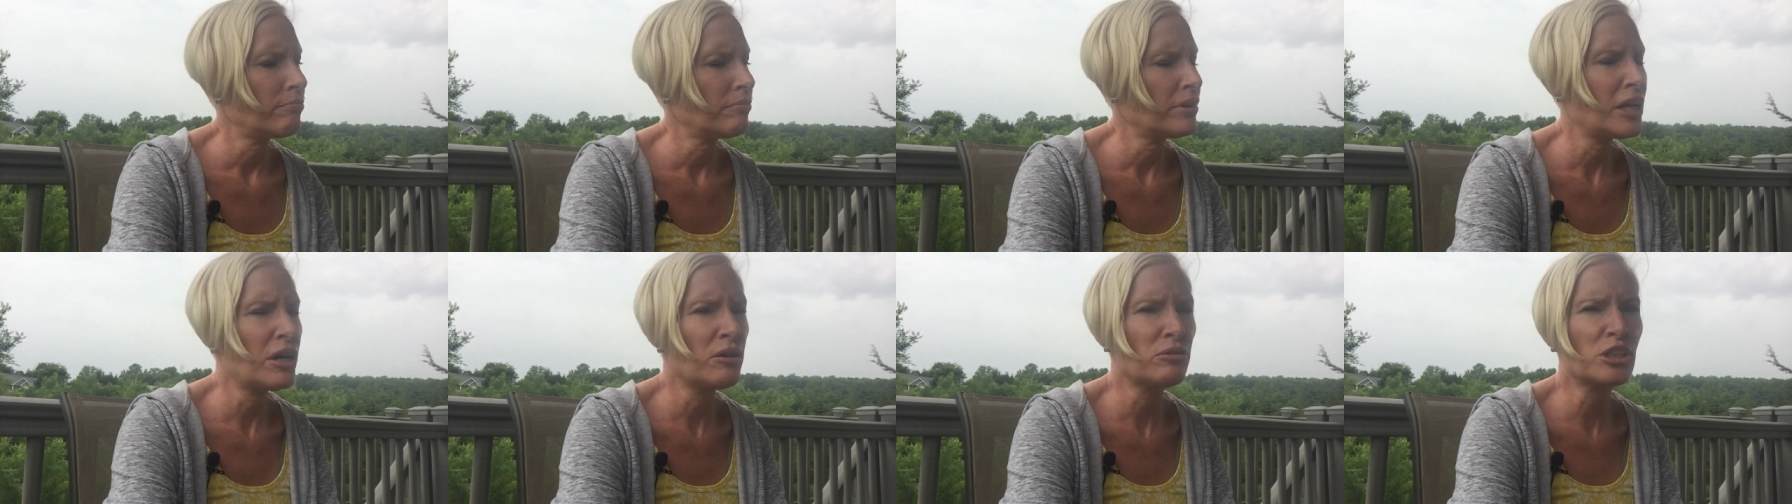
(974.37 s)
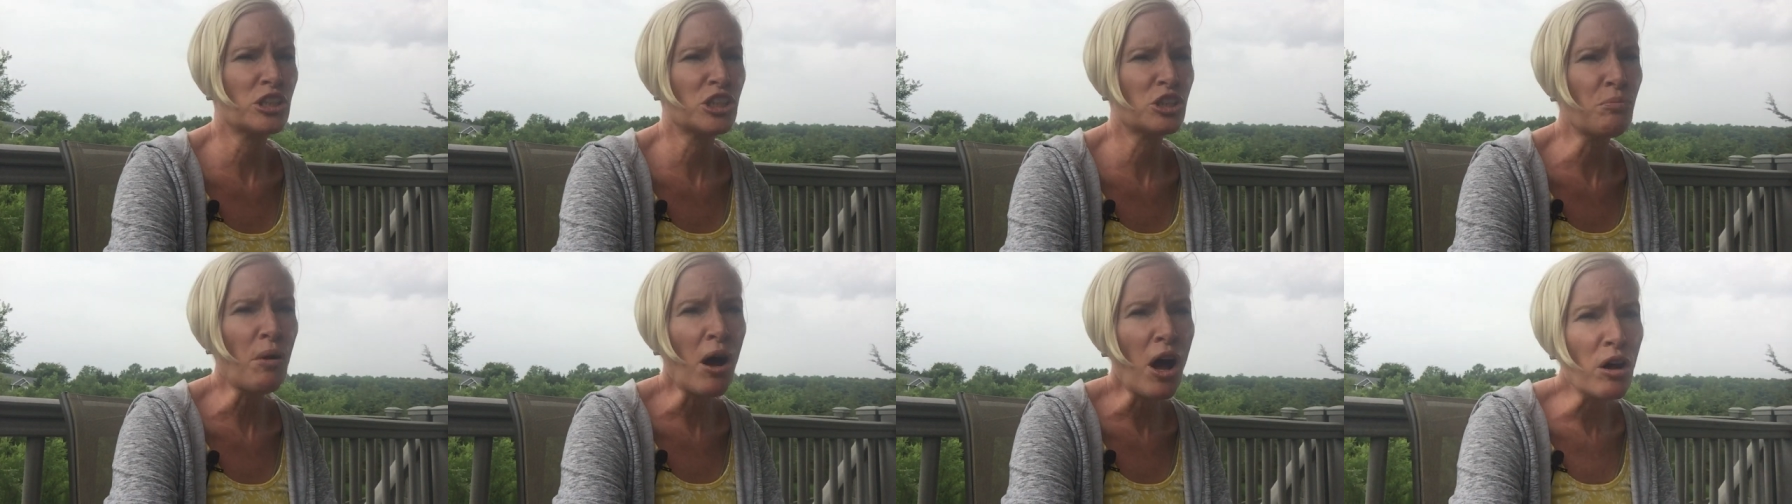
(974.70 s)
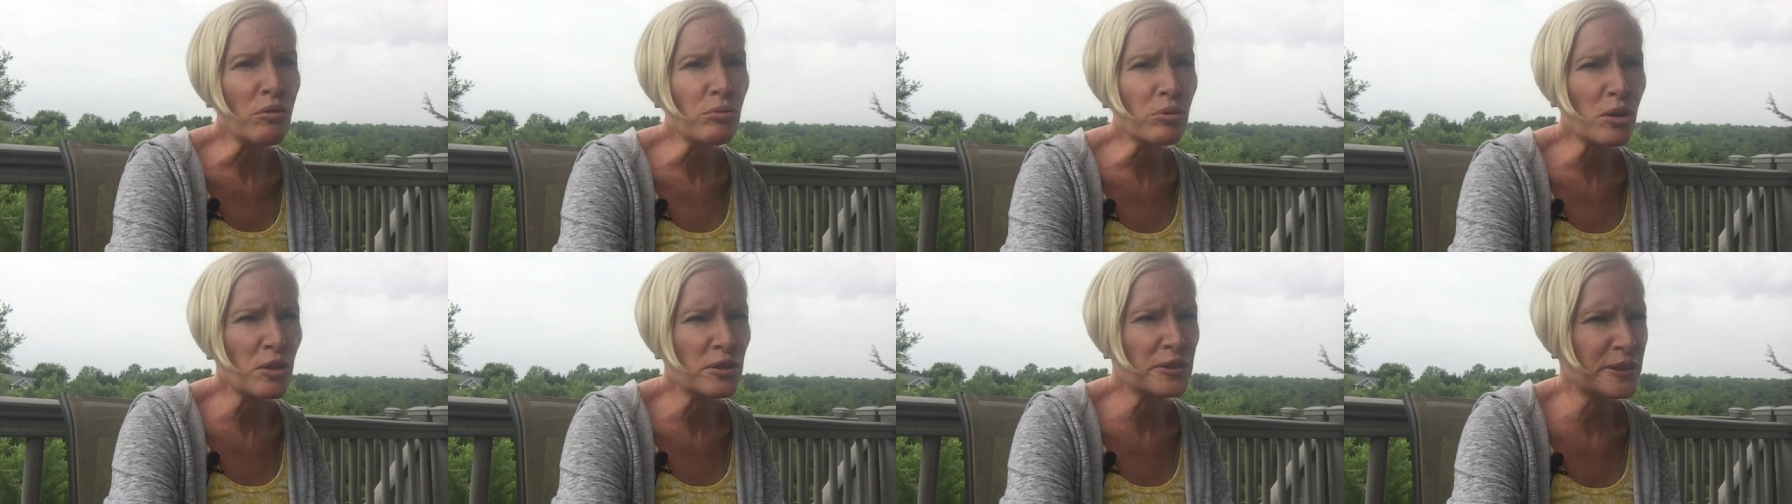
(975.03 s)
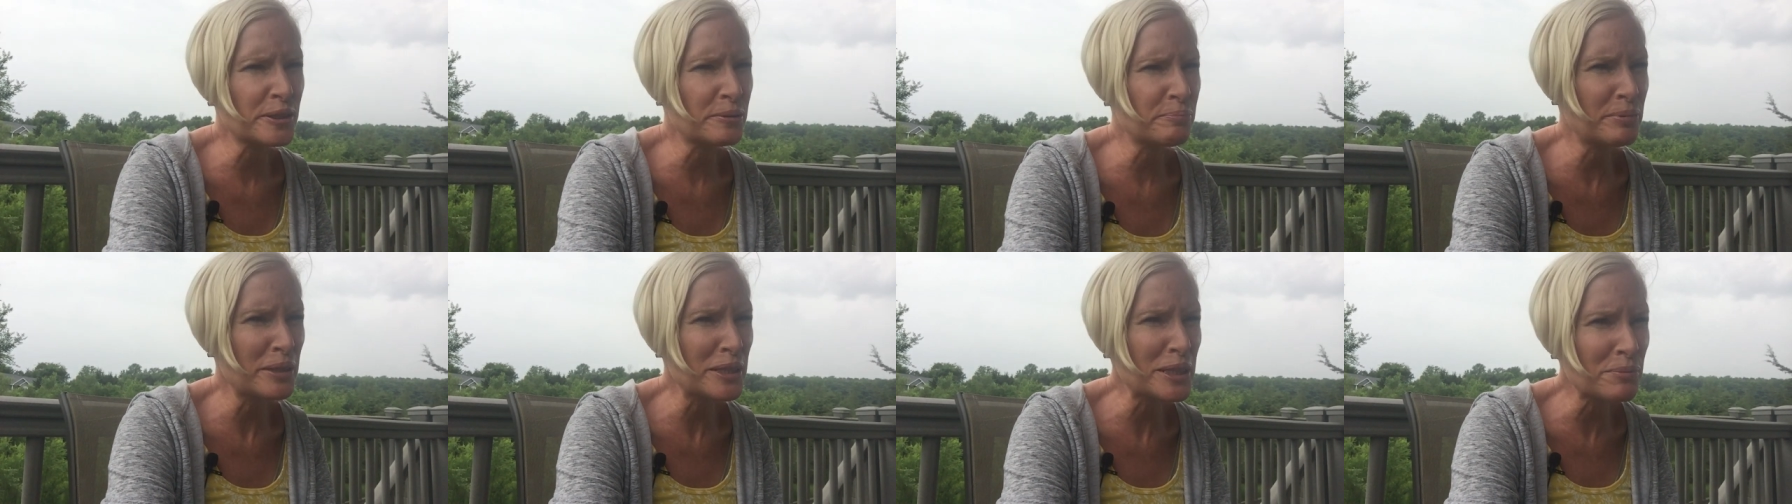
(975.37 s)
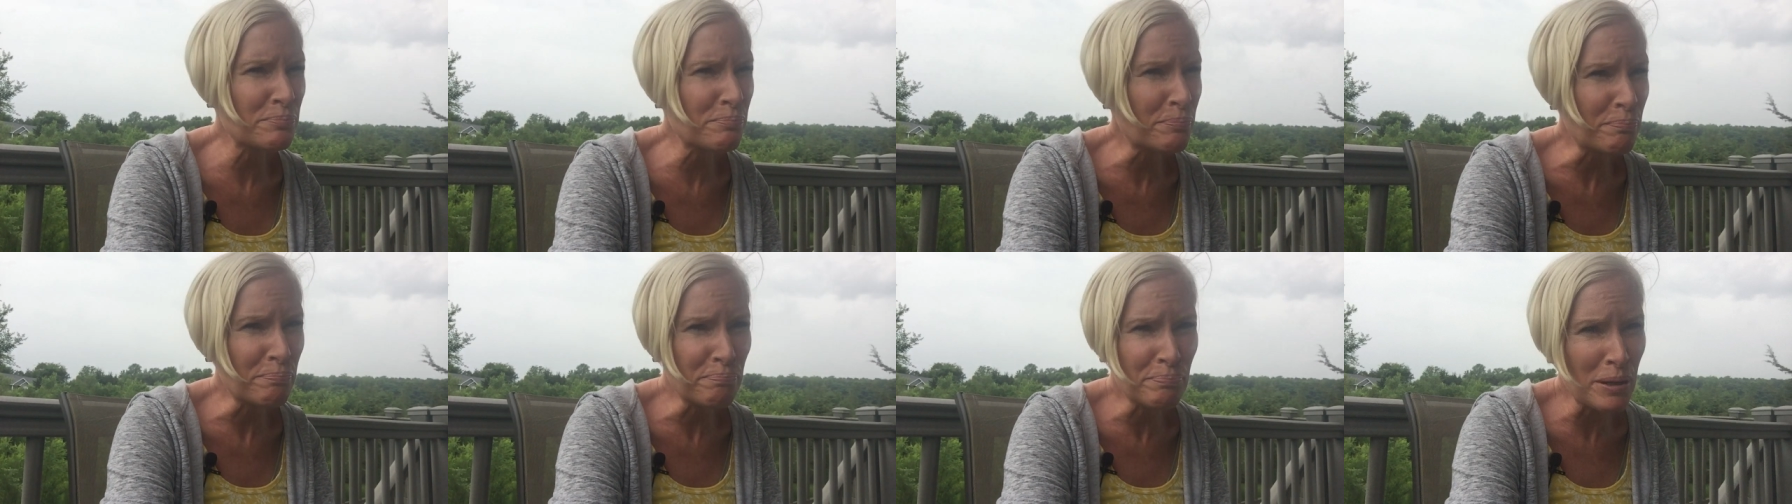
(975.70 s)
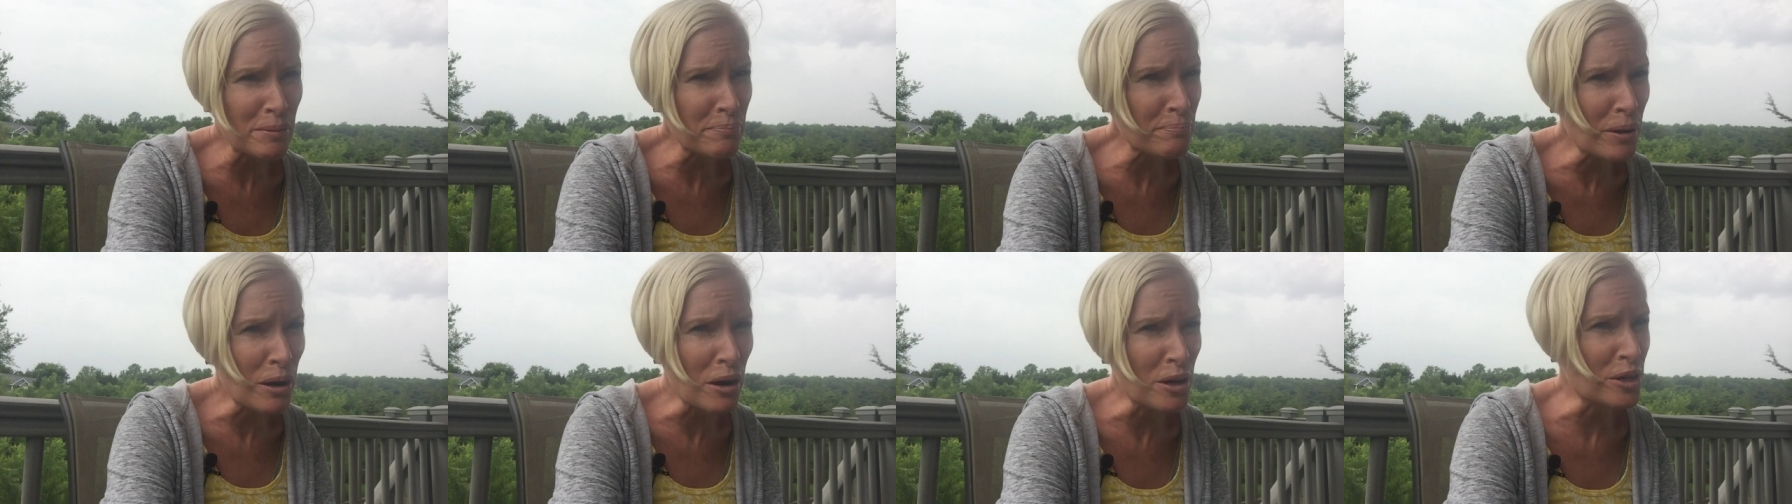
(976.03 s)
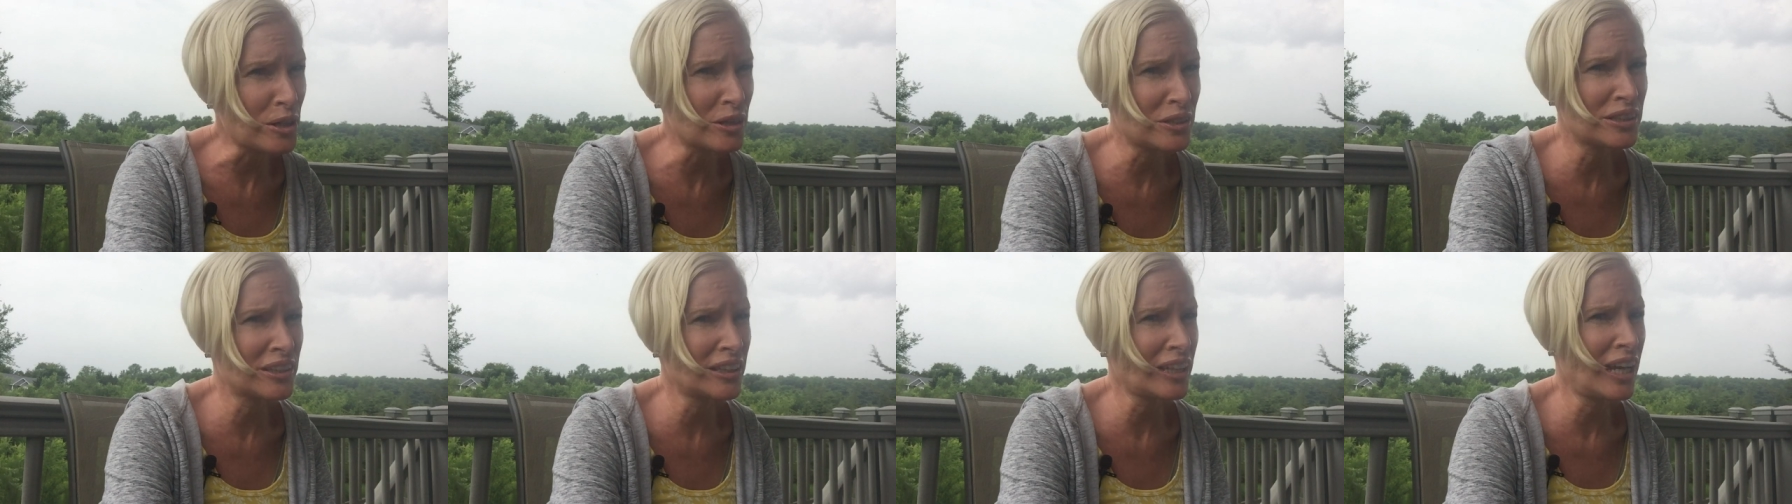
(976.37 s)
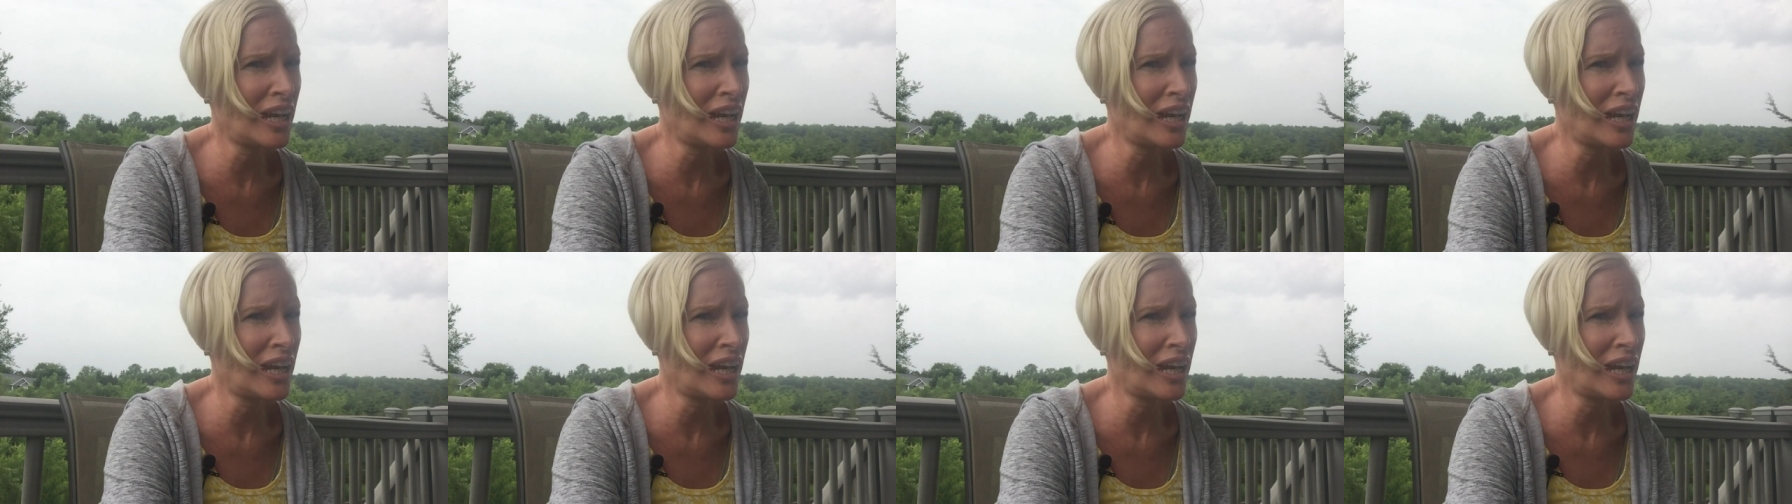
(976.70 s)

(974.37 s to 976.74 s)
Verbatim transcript: you know, small roles or bits, bit parts.